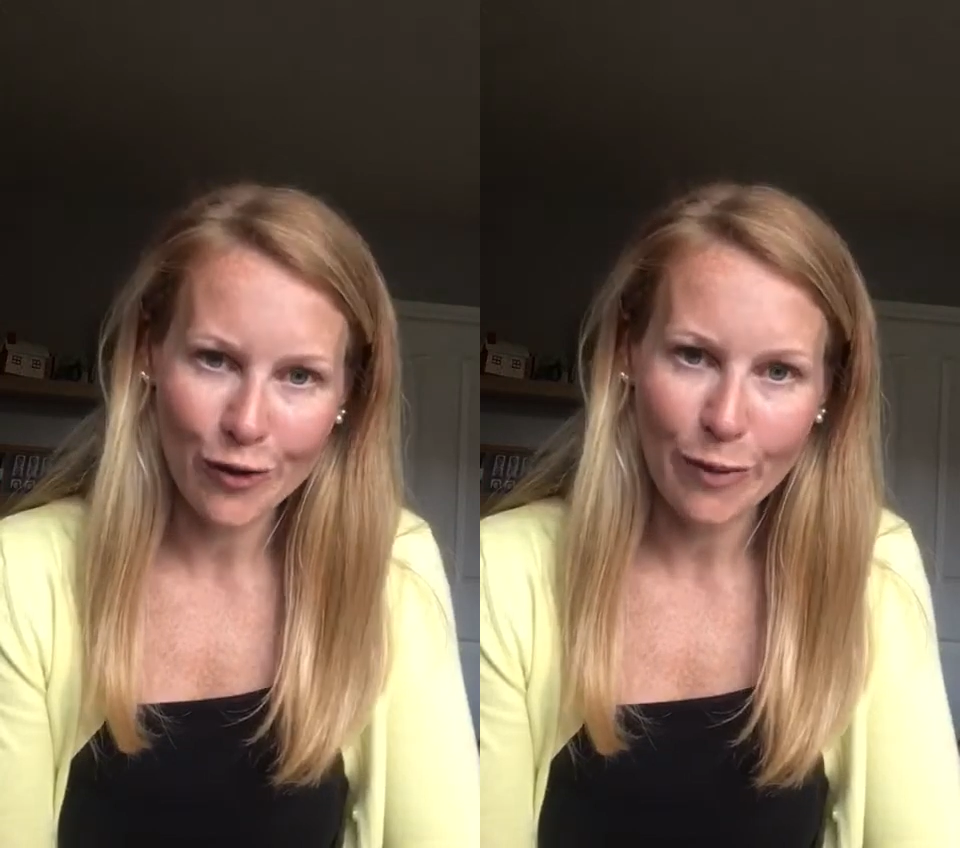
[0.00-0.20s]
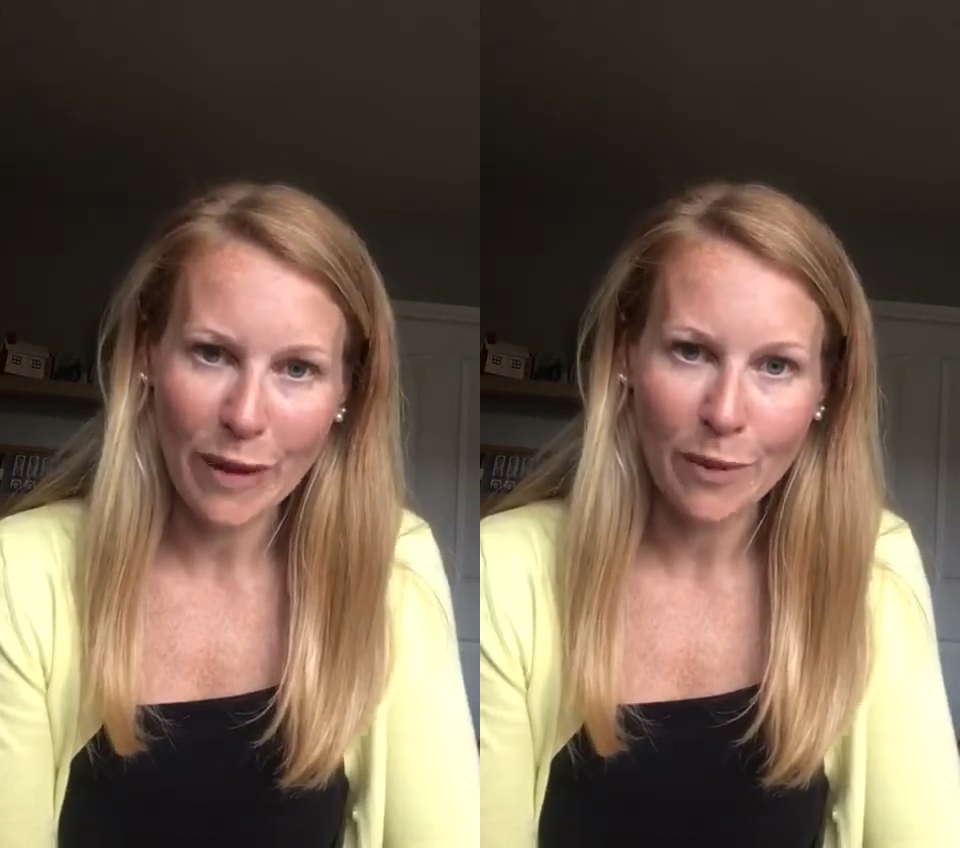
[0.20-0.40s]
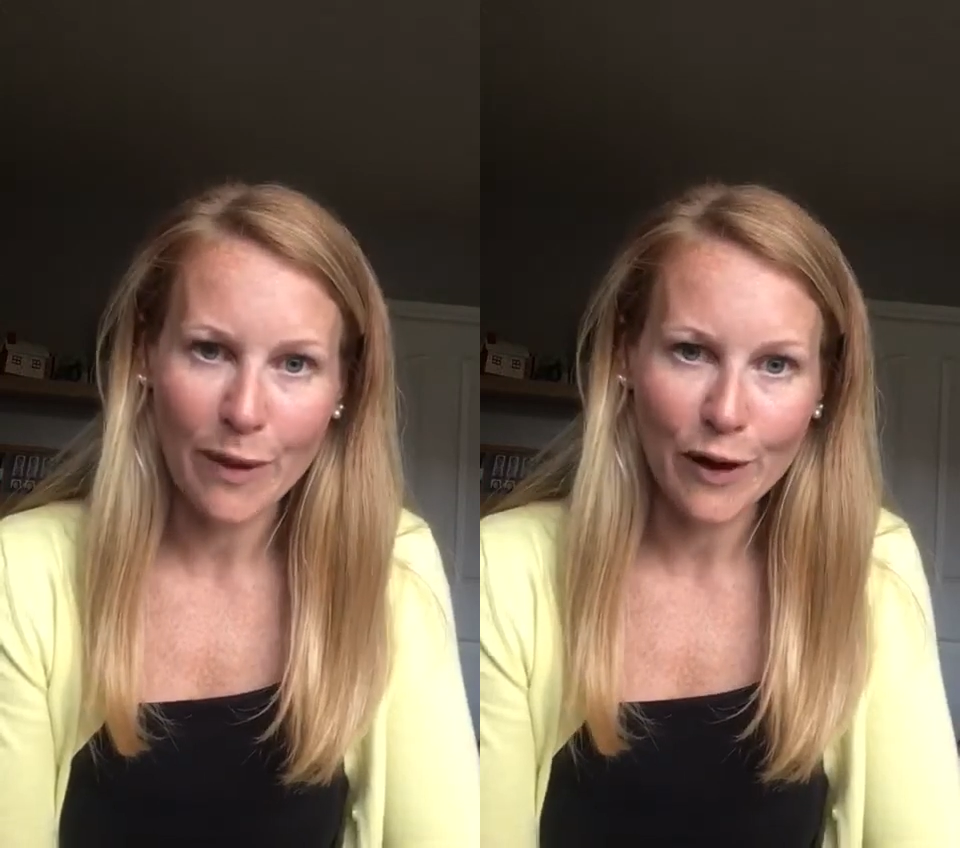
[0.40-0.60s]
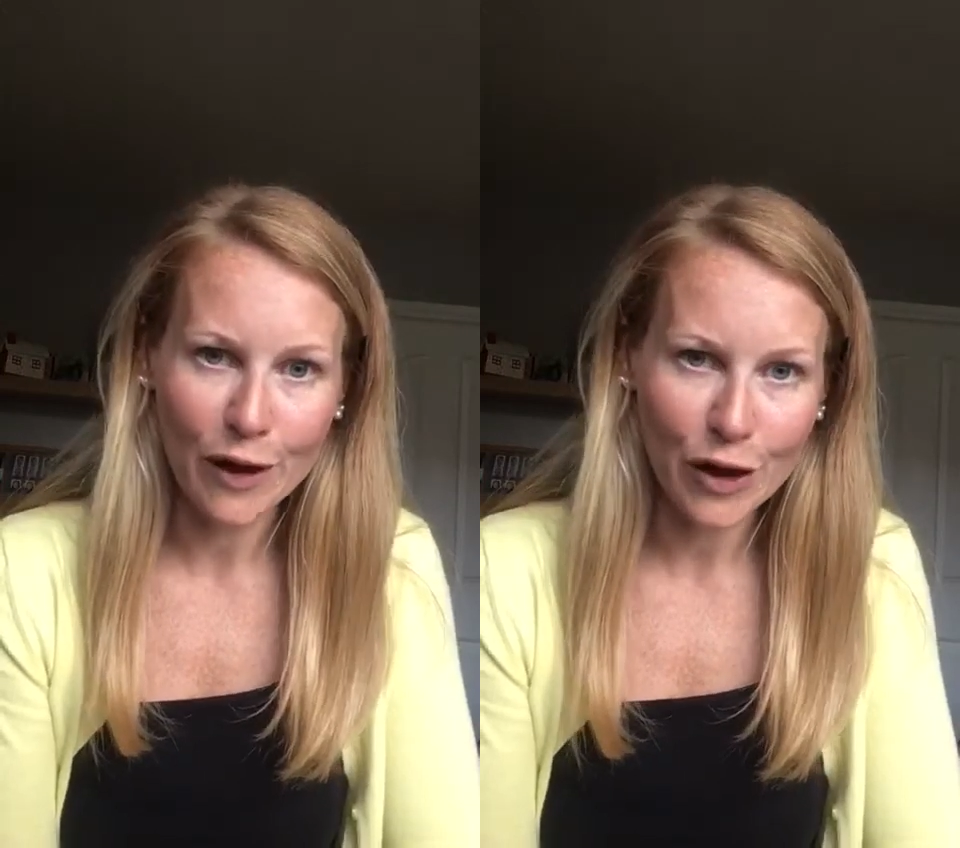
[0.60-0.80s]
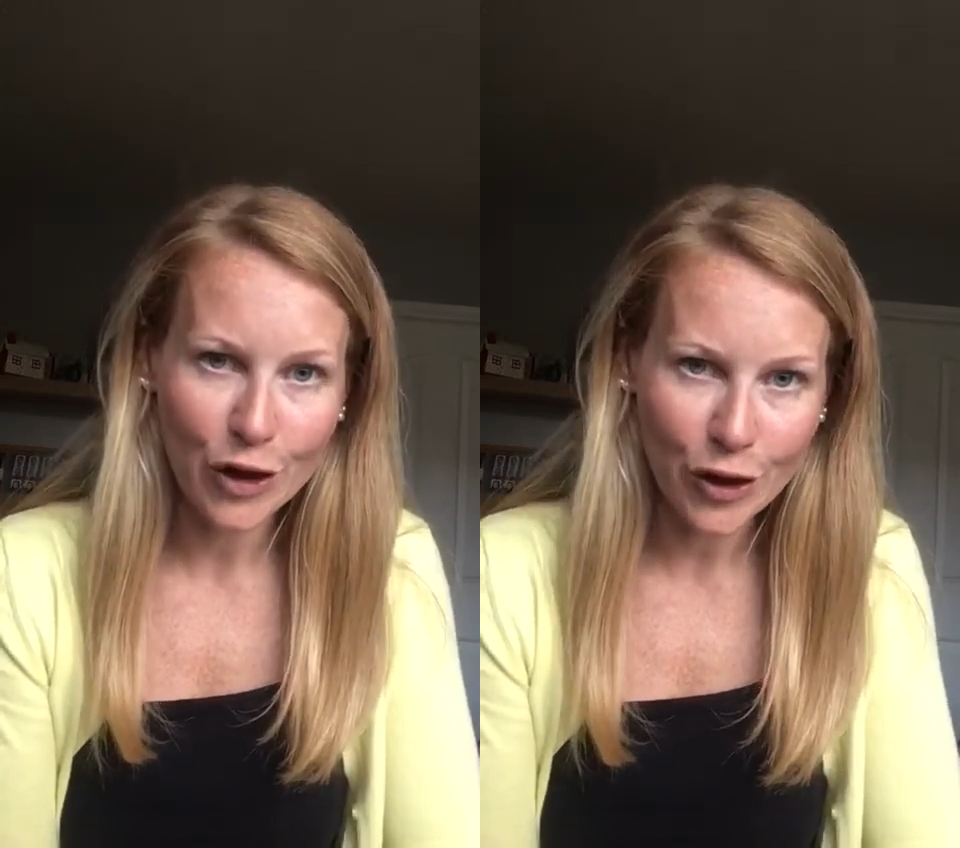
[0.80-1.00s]
Remember, we look
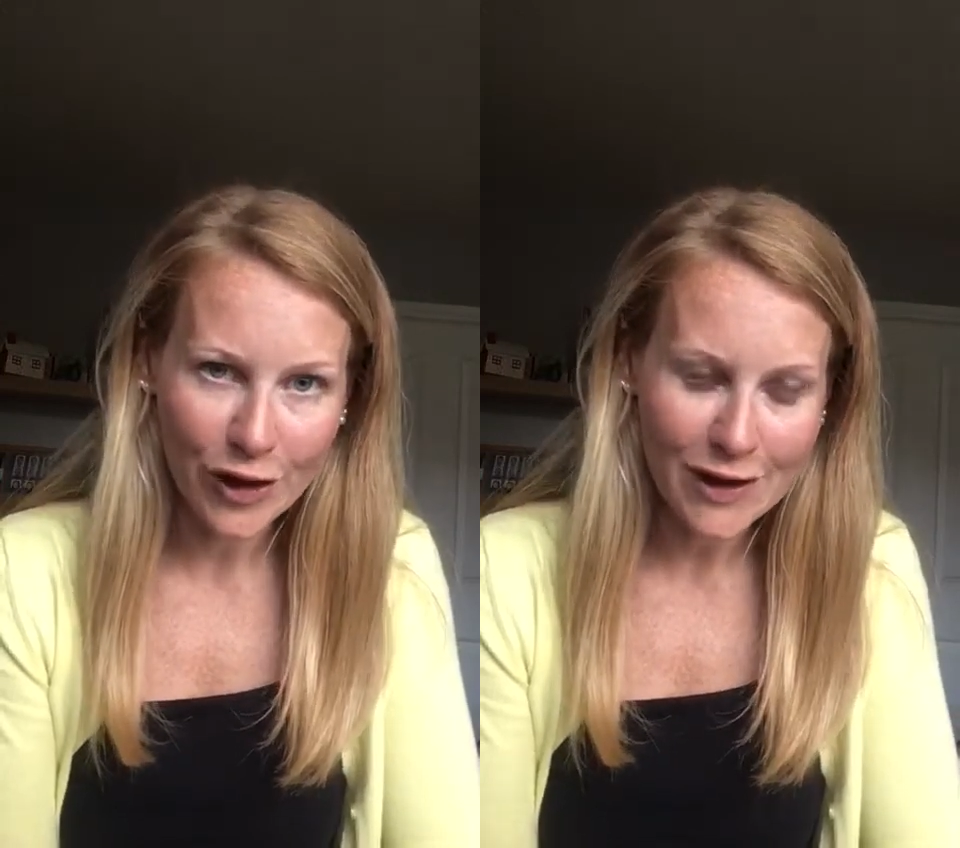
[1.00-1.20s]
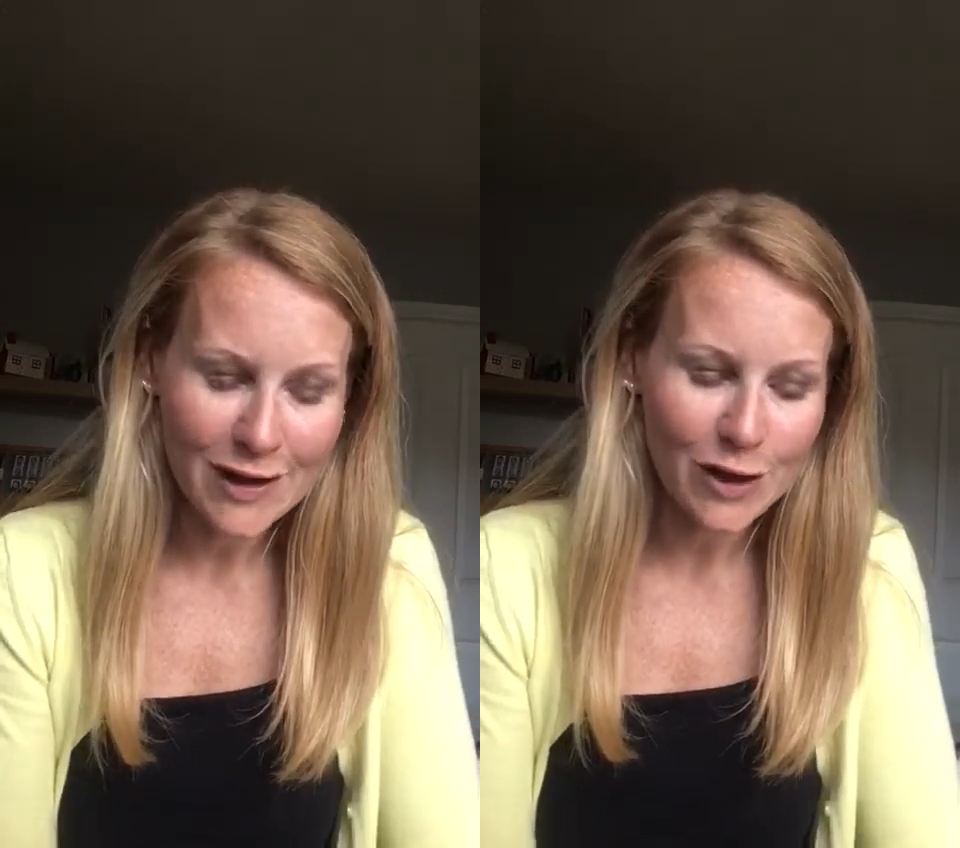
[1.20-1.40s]
at the units